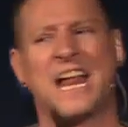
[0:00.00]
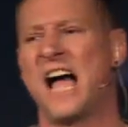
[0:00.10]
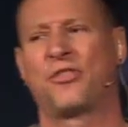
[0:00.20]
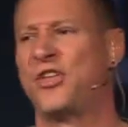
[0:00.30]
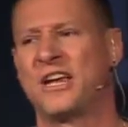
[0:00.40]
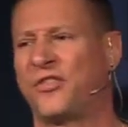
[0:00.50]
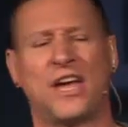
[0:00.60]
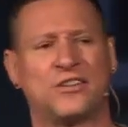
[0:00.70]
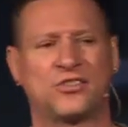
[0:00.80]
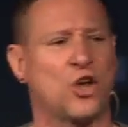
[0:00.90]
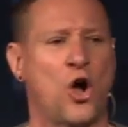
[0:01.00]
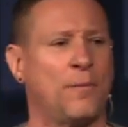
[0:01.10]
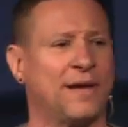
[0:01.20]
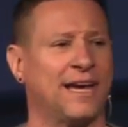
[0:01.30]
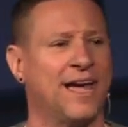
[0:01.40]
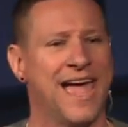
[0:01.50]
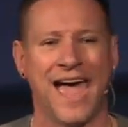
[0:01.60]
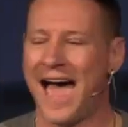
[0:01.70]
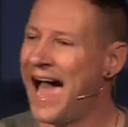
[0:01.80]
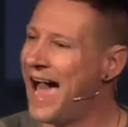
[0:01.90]
and I think they saw me,
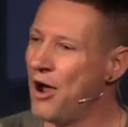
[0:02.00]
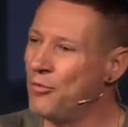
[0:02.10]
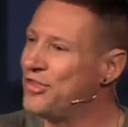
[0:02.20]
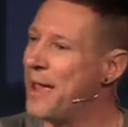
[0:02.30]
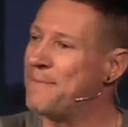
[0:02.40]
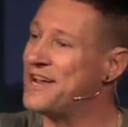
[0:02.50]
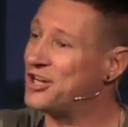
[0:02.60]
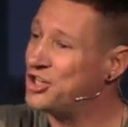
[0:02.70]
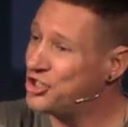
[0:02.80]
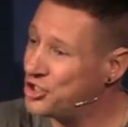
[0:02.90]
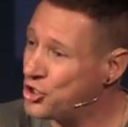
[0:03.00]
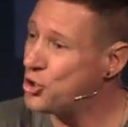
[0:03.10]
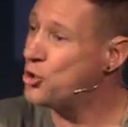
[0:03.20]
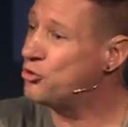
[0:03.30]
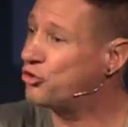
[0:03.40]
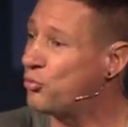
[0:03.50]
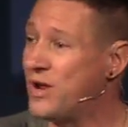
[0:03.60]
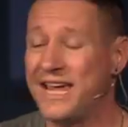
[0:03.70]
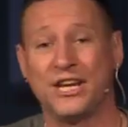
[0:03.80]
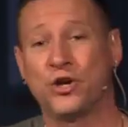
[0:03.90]
how would that be a huge
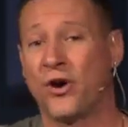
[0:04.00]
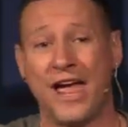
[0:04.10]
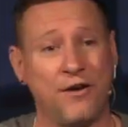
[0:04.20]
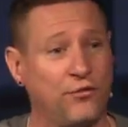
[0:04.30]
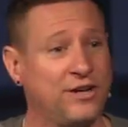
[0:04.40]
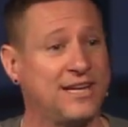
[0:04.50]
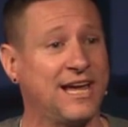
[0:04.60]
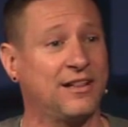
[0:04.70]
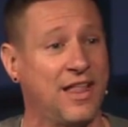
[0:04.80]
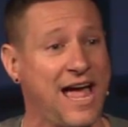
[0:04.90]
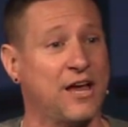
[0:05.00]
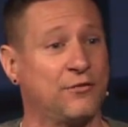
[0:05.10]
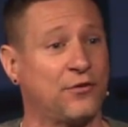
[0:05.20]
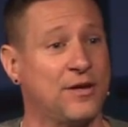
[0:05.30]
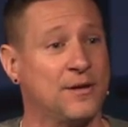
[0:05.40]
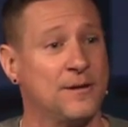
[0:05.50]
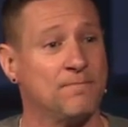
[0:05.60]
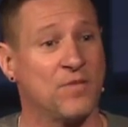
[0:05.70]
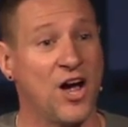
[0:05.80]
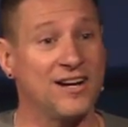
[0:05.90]
win in your everyday life
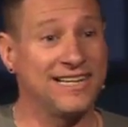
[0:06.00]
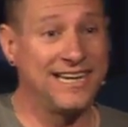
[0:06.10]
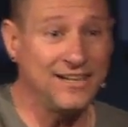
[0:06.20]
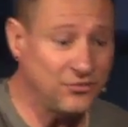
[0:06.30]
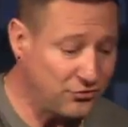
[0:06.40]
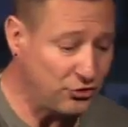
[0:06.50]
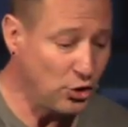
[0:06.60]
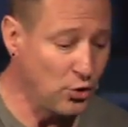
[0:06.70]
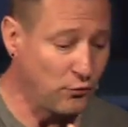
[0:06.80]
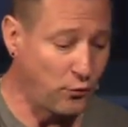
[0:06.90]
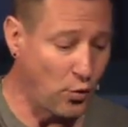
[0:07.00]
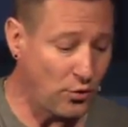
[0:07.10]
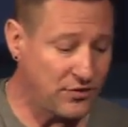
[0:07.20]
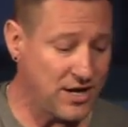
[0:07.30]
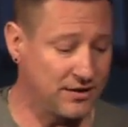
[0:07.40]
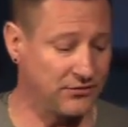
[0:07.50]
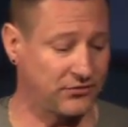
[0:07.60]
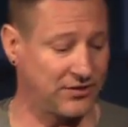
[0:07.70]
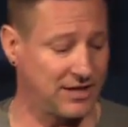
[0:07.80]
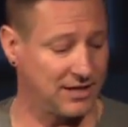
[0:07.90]
against you for the
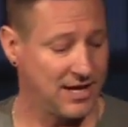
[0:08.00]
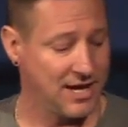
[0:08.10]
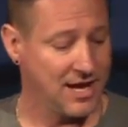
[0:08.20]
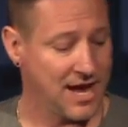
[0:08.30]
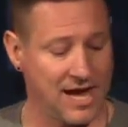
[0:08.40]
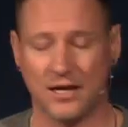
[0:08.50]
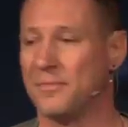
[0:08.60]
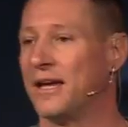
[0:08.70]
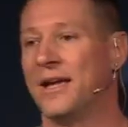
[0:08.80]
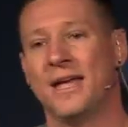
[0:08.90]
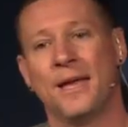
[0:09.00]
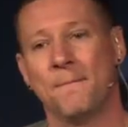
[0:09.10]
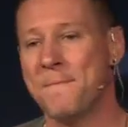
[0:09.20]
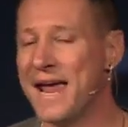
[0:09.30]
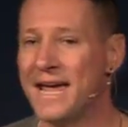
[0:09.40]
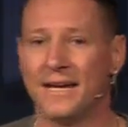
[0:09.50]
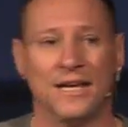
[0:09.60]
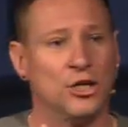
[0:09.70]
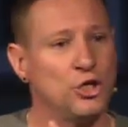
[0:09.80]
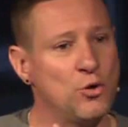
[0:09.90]
unseen enemy? Man,
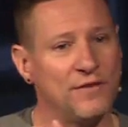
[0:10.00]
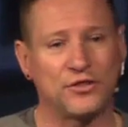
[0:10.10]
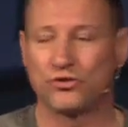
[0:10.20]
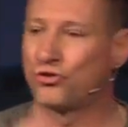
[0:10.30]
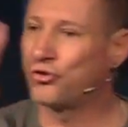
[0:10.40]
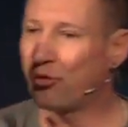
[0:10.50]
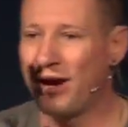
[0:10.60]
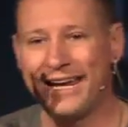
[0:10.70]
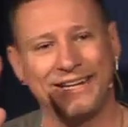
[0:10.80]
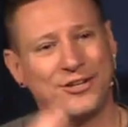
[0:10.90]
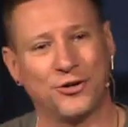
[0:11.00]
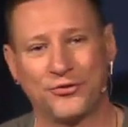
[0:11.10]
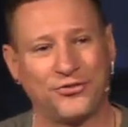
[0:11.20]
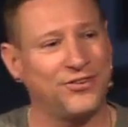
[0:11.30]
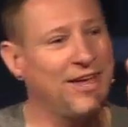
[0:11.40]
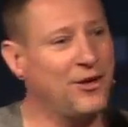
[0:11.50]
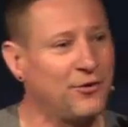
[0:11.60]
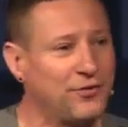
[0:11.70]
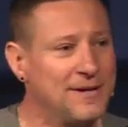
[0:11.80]
you have to train yourself